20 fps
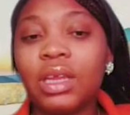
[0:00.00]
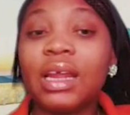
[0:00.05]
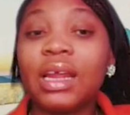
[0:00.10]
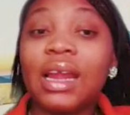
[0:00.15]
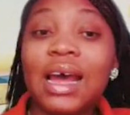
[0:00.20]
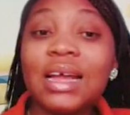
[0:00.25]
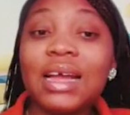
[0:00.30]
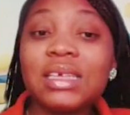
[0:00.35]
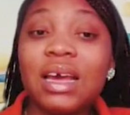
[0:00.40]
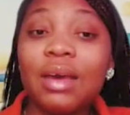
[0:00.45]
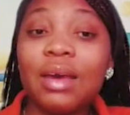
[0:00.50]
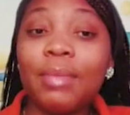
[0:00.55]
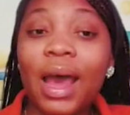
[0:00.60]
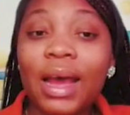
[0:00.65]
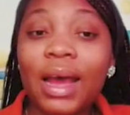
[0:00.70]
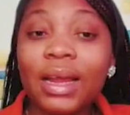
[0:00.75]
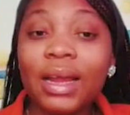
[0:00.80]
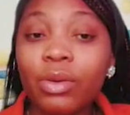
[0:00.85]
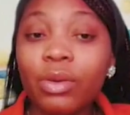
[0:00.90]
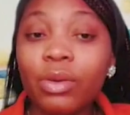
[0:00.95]
And that time I
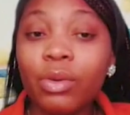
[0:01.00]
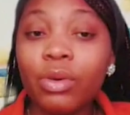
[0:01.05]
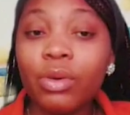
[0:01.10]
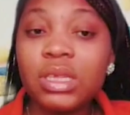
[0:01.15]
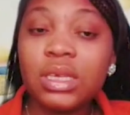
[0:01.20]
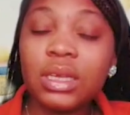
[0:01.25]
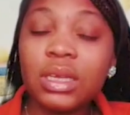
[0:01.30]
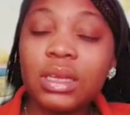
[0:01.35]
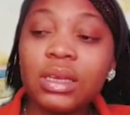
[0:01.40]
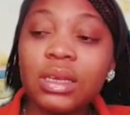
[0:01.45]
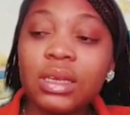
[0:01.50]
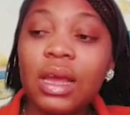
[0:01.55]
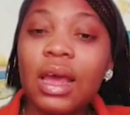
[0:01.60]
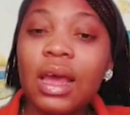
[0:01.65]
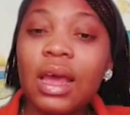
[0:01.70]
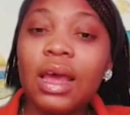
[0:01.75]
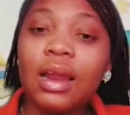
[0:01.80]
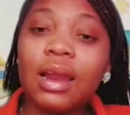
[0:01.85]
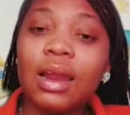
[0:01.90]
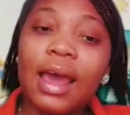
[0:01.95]
hadn't
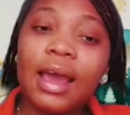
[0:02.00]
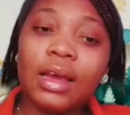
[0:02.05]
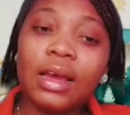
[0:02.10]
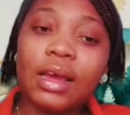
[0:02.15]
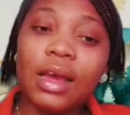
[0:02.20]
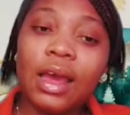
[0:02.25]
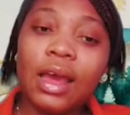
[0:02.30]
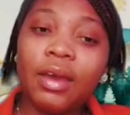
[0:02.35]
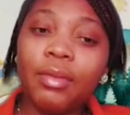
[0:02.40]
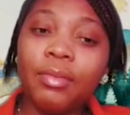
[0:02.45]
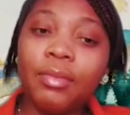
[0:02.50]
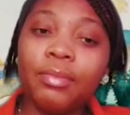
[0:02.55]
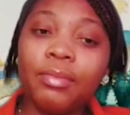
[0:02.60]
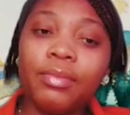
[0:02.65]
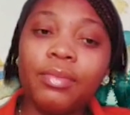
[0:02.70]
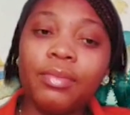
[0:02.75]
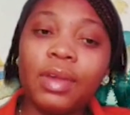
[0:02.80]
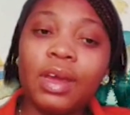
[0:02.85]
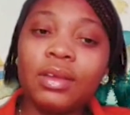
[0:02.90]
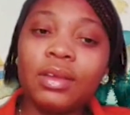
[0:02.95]
gotten like a
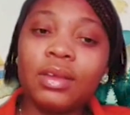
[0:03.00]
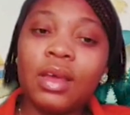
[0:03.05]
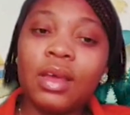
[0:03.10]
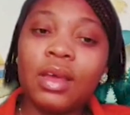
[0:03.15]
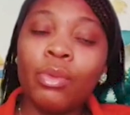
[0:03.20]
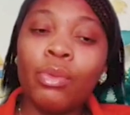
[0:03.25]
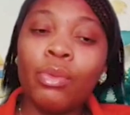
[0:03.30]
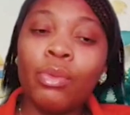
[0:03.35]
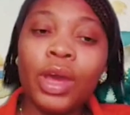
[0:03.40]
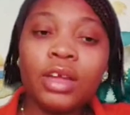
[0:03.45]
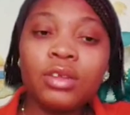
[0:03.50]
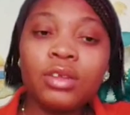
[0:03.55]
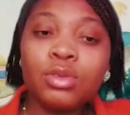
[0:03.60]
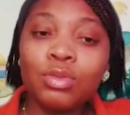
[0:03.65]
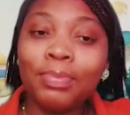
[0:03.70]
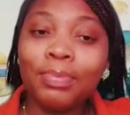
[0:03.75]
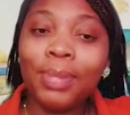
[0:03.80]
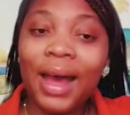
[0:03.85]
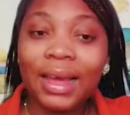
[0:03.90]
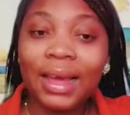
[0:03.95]
way to
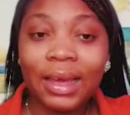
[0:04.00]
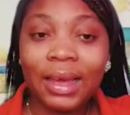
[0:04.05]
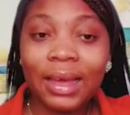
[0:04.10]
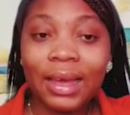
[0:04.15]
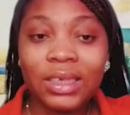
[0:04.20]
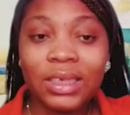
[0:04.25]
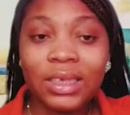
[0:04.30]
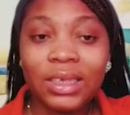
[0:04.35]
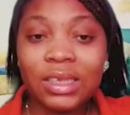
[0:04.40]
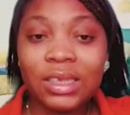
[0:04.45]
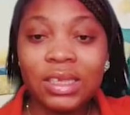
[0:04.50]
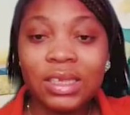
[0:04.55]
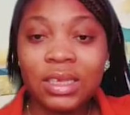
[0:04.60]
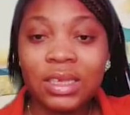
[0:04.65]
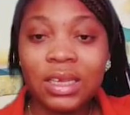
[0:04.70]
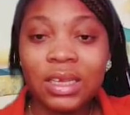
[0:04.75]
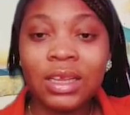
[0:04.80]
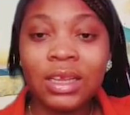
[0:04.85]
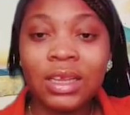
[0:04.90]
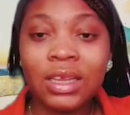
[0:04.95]
package it
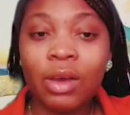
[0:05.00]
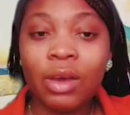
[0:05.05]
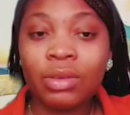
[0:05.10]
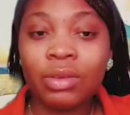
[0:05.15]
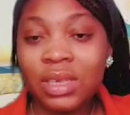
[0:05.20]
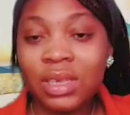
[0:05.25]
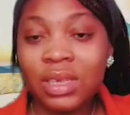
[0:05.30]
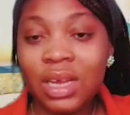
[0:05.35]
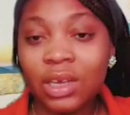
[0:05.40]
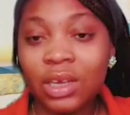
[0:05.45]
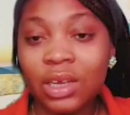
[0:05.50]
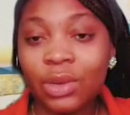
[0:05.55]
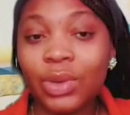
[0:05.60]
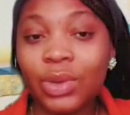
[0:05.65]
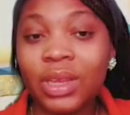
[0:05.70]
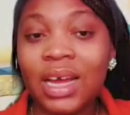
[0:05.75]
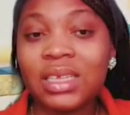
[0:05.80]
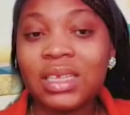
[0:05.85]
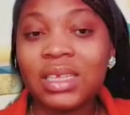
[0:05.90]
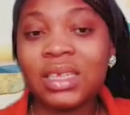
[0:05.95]
in such a way
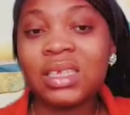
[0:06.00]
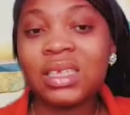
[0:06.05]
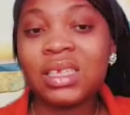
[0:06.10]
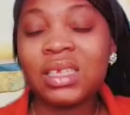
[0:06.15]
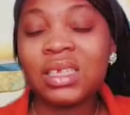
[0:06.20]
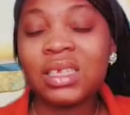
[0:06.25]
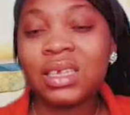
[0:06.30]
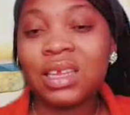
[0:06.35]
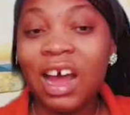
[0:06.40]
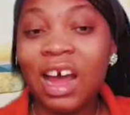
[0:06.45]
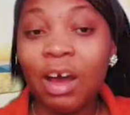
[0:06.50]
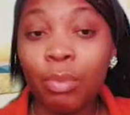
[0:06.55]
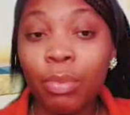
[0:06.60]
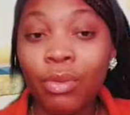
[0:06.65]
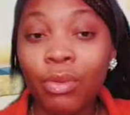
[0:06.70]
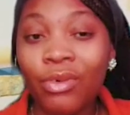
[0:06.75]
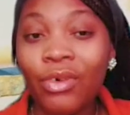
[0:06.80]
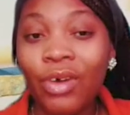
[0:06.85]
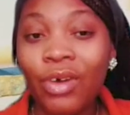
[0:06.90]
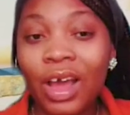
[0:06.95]
that it's
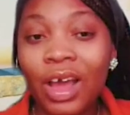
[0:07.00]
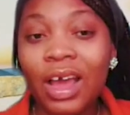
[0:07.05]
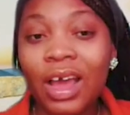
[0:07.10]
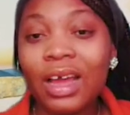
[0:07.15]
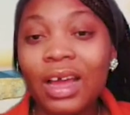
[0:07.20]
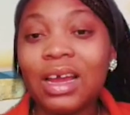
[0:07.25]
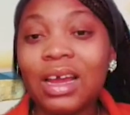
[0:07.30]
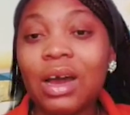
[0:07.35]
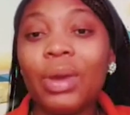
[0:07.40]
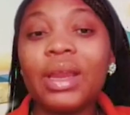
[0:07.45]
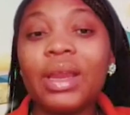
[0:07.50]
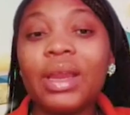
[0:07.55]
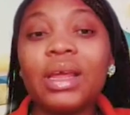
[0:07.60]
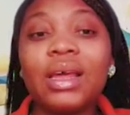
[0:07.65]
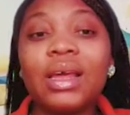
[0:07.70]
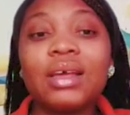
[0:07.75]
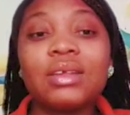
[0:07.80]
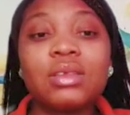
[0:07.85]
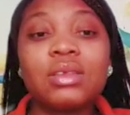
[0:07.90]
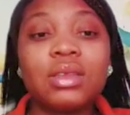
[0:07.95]
sealable, that when it
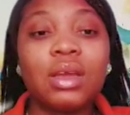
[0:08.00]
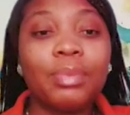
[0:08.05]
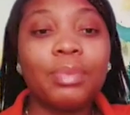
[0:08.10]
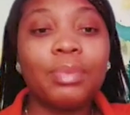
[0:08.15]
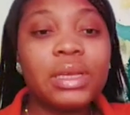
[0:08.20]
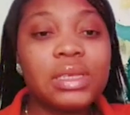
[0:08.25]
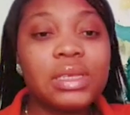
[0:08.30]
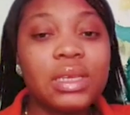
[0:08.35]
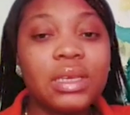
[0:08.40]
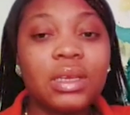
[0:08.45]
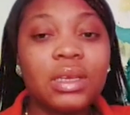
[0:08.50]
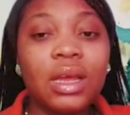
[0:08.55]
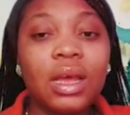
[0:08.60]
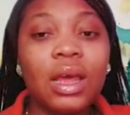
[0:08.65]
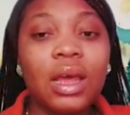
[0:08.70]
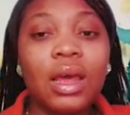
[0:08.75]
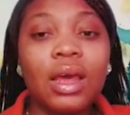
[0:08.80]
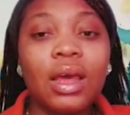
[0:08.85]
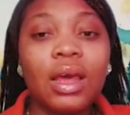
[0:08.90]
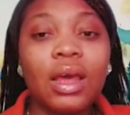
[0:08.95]
gets to the person
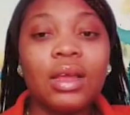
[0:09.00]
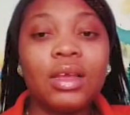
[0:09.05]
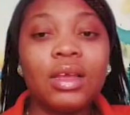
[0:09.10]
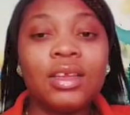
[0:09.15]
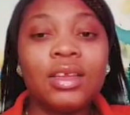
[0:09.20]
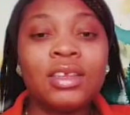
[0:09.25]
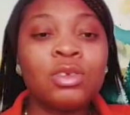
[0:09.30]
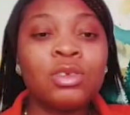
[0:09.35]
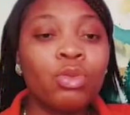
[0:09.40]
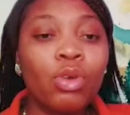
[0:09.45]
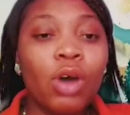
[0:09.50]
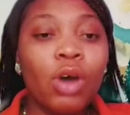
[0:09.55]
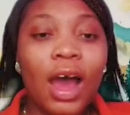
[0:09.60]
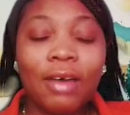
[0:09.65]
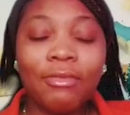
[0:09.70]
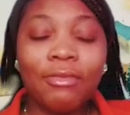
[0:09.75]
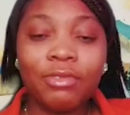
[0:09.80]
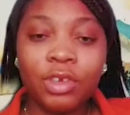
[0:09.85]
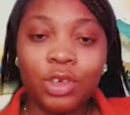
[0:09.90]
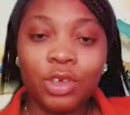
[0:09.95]
it will not
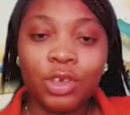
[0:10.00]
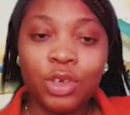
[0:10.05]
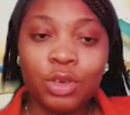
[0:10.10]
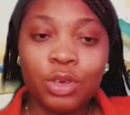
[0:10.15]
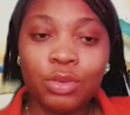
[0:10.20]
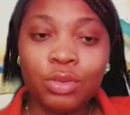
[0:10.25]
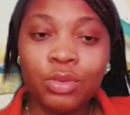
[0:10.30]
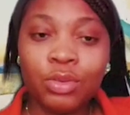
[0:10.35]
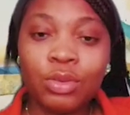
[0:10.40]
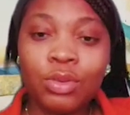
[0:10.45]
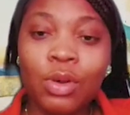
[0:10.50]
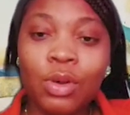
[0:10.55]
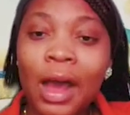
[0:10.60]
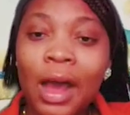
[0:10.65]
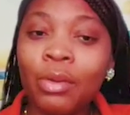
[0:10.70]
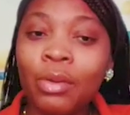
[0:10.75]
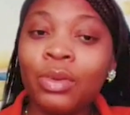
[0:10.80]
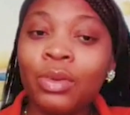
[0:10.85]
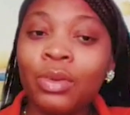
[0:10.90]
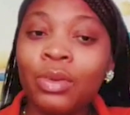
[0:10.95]
have issues. So
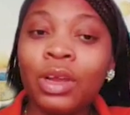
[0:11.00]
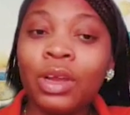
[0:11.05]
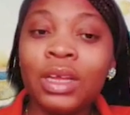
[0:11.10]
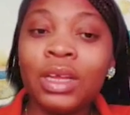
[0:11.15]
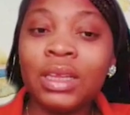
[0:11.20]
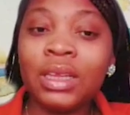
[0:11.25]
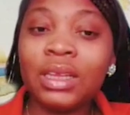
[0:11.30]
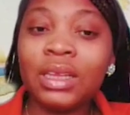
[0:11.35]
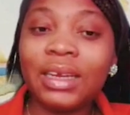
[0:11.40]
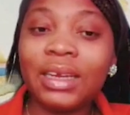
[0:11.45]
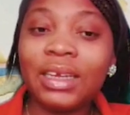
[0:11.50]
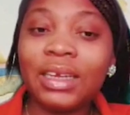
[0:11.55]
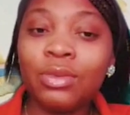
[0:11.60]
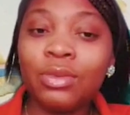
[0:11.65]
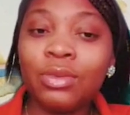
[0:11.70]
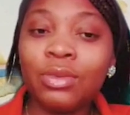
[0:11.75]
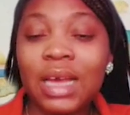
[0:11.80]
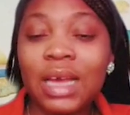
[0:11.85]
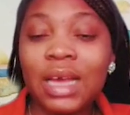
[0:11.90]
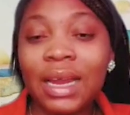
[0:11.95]
the only thing I did
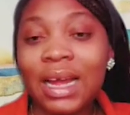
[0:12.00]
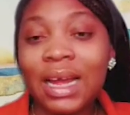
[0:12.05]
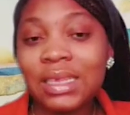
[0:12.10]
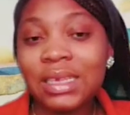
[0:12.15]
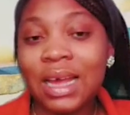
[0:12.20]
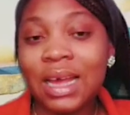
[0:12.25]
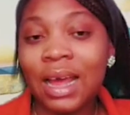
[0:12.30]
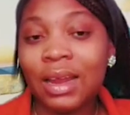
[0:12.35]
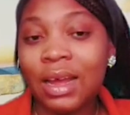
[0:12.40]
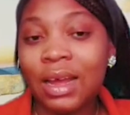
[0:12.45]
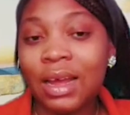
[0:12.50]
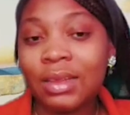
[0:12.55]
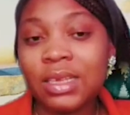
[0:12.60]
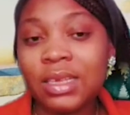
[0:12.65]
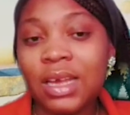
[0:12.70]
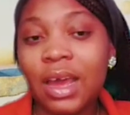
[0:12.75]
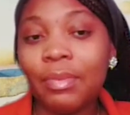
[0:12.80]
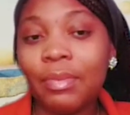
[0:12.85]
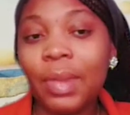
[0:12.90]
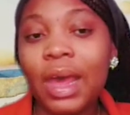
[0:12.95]
was at that
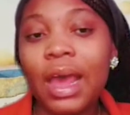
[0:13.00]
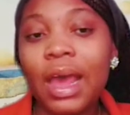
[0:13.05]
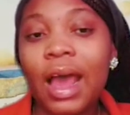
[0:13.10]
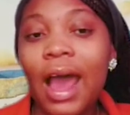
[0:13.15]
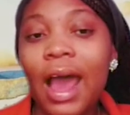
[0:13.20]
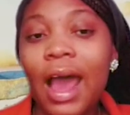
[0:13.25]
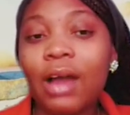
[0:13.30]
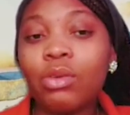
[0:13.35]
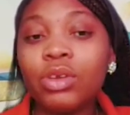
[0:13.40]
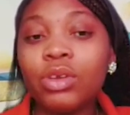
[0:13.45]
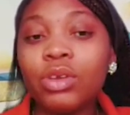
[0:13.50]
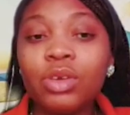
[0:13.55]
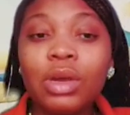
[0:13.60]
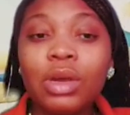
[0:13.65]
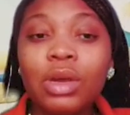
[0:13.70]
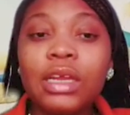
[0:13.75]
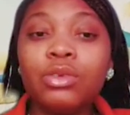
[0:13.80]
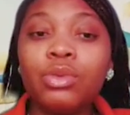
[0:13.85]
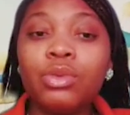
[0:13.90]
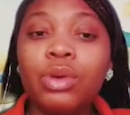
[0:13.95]
time I couldn't
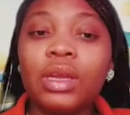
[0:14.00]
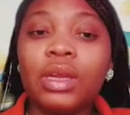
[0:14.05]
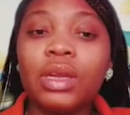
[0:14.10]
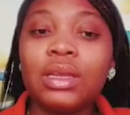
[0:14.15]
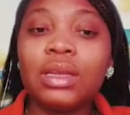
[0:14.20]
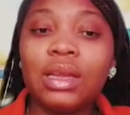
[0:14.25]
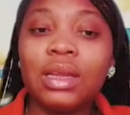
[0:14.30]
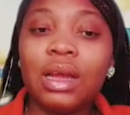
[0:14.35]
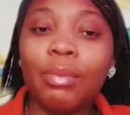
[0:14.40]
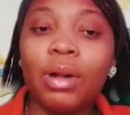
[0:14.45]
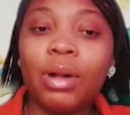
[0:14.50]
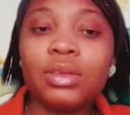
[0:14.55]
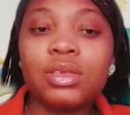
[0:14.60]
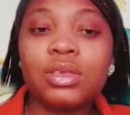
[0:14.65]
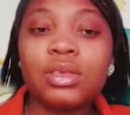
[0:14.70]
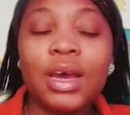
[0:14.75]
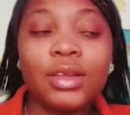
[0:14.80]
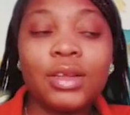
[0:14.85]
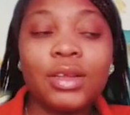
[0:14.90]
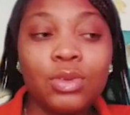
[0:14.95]
really do anything about it.
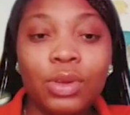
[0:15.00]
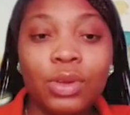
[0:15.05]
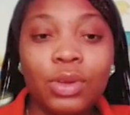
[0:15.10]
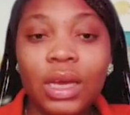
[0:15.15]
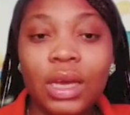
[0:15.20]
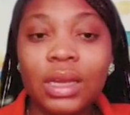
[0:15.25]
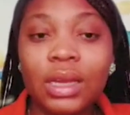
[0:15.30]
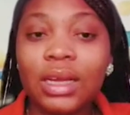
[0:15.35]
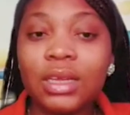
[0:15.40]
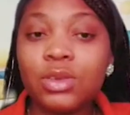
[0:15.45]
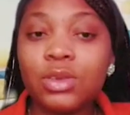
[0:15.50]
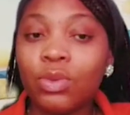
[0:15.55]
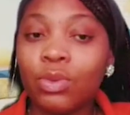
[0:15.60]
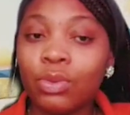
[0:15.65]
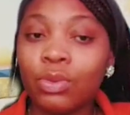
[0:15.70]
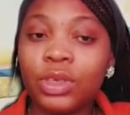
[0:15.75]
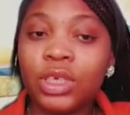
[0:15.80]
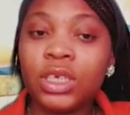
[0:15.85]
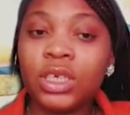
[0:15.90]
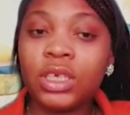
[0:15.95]
So I told her that,
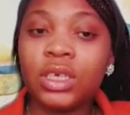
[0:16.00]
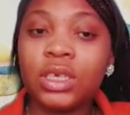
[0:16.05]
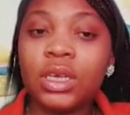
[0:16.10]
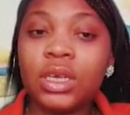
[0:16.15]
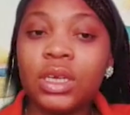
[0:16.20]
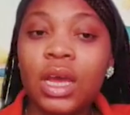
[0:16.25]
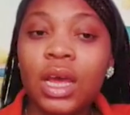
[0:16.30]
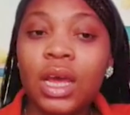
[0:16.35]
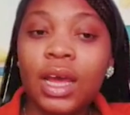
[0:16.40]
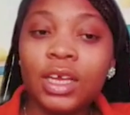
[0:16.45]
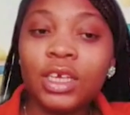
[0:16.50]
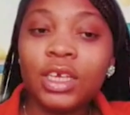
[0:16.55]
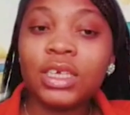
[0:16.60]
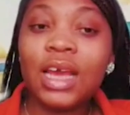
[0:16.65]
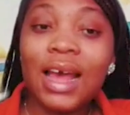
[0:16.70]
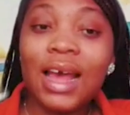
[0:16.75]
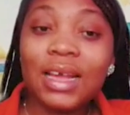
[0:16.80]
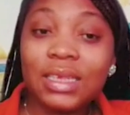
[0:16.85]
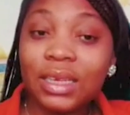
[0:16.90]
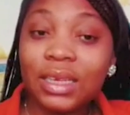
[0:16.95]
oh, she
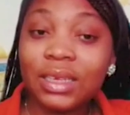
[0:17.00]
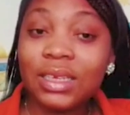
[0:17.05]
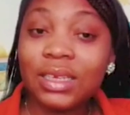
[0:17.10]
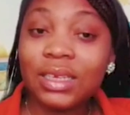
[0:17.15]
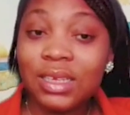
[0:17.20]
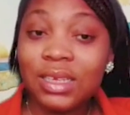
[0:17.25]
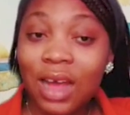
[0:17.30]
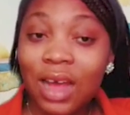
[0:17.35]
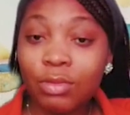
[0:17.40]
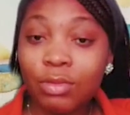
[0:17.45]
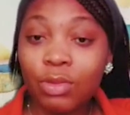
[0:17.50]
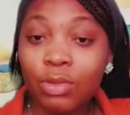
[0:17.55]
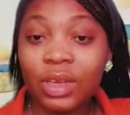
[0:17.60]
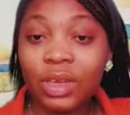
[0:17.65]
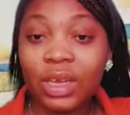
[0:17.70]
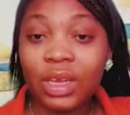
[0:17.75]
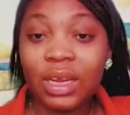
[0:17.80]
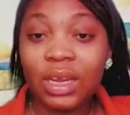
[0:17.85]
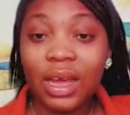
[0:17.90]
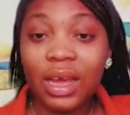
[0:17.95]
has a discount on
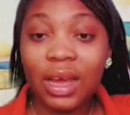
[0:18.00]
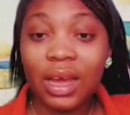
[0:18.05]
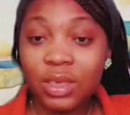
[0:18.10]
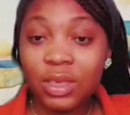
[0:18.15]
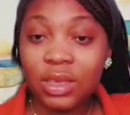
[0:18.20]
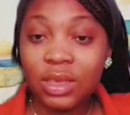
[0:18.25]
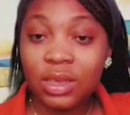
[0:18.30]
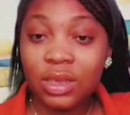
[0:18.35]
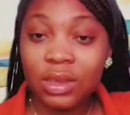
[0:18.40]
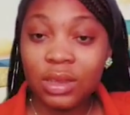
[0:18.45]
the next